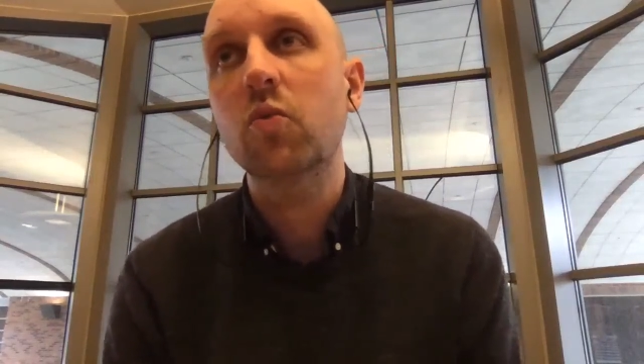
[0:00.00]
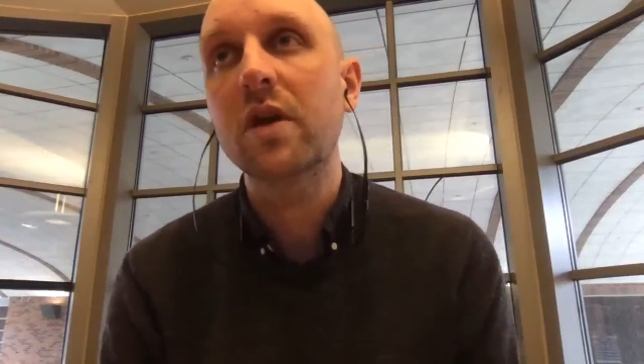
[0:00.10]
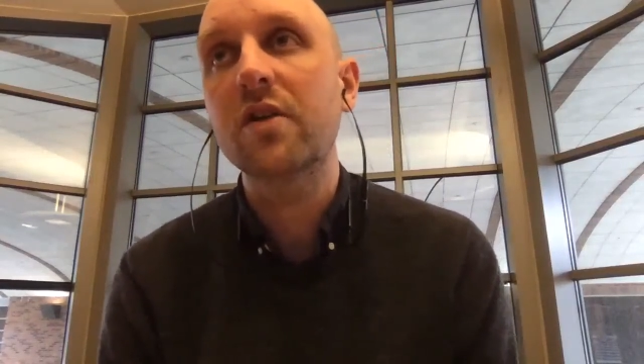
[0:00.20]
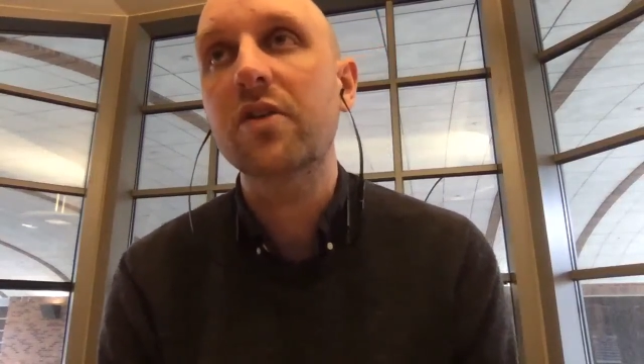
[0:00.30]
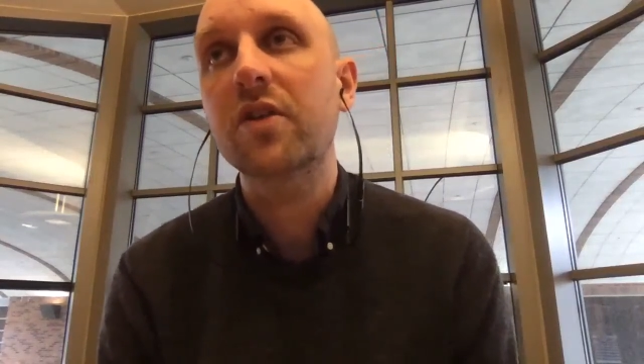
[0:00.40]

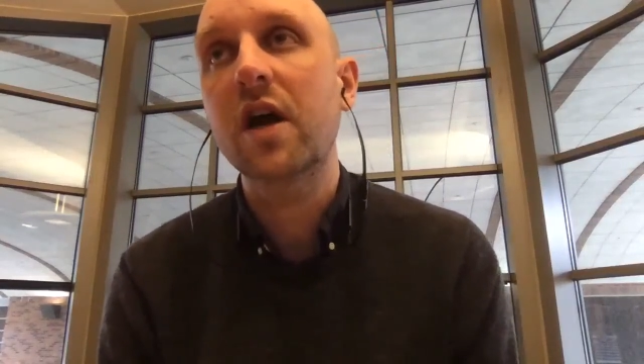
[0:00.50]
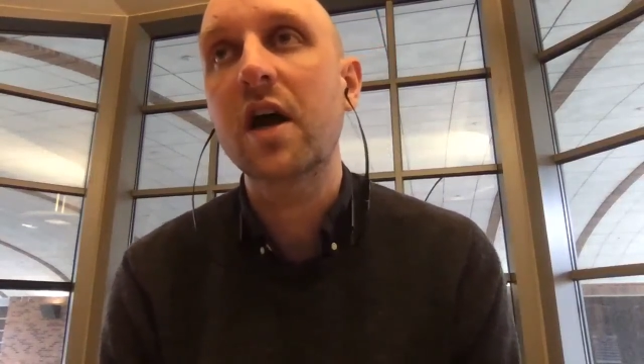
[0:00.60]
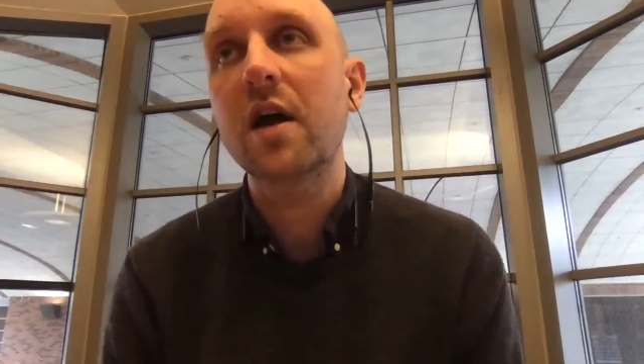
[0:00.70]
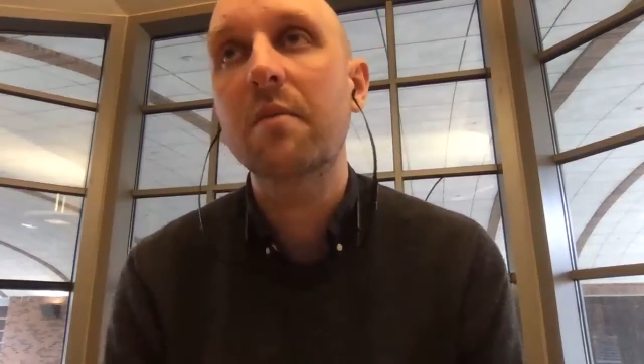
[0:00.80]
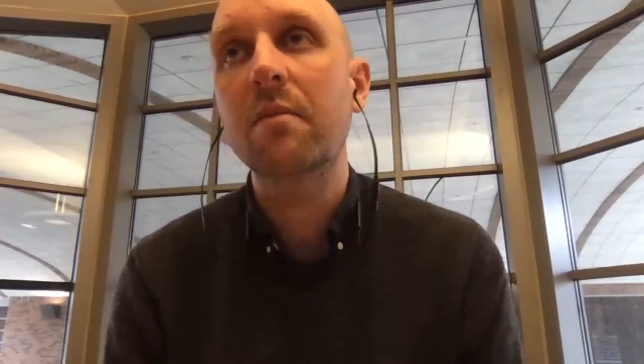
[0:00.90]
with
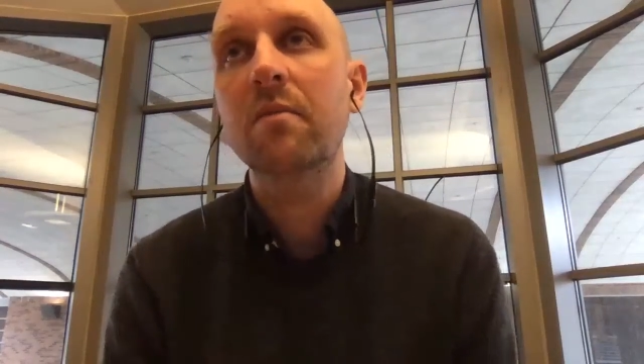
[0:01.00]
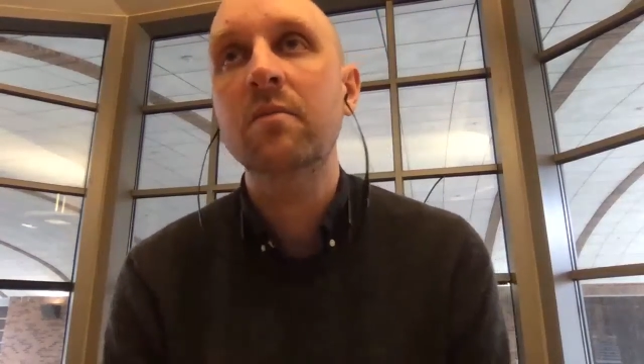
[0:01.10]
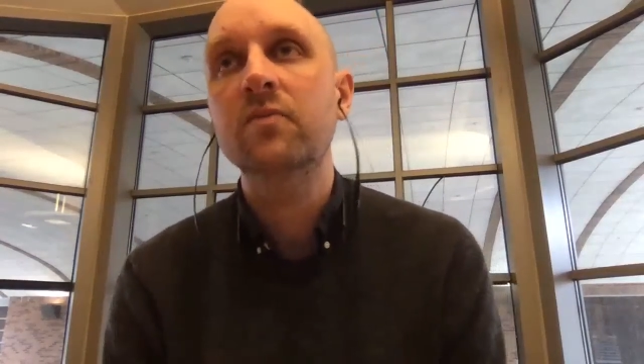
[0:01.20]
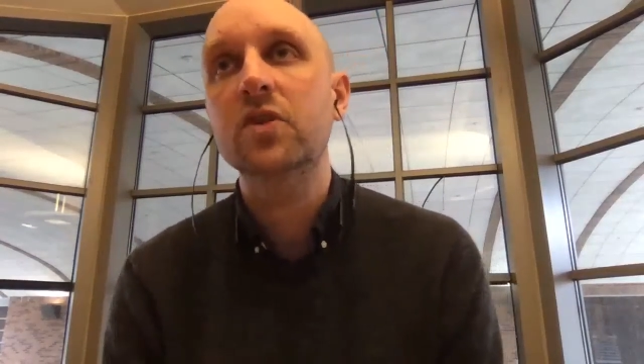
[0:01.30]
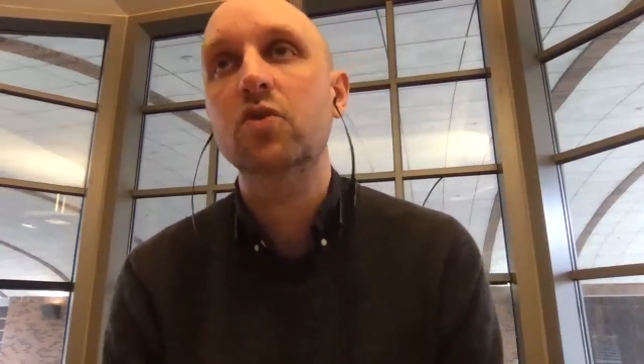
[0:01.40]

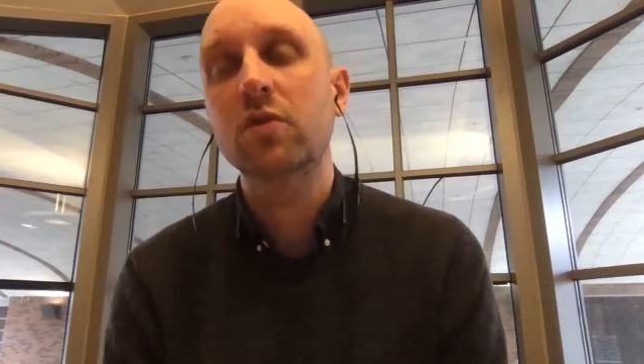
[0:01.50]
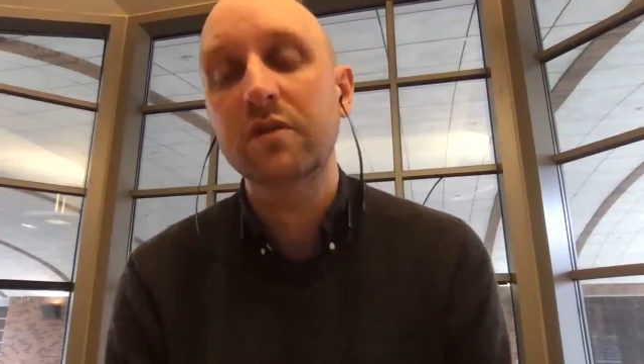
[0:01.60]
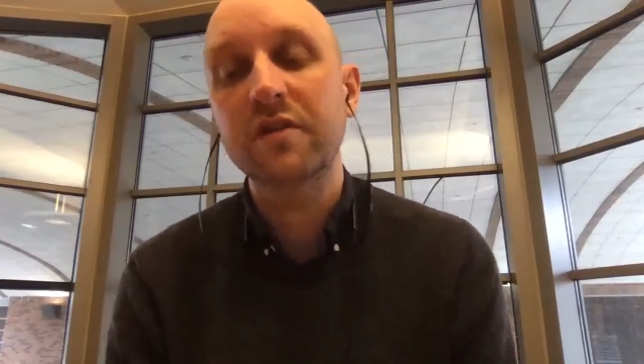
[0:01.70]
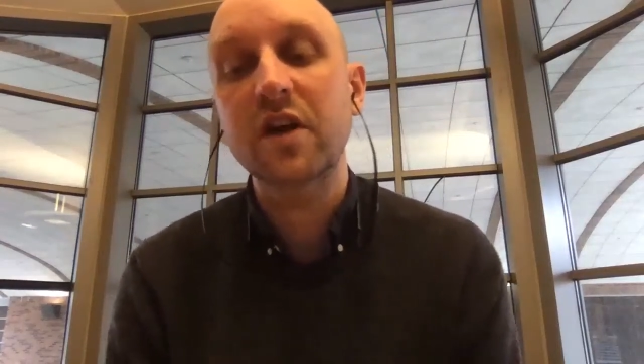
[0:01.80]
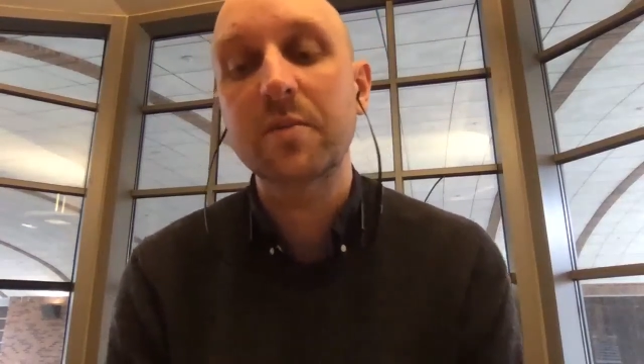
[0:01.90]
the School of
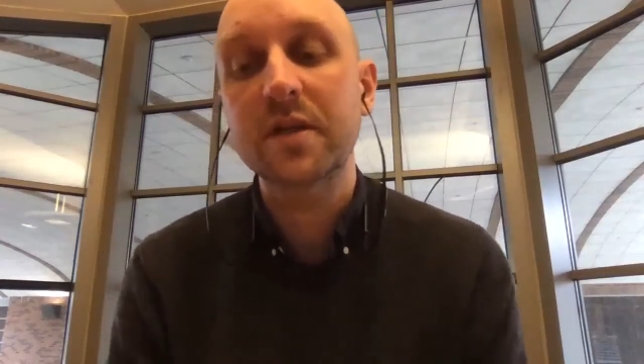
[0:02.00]
Environment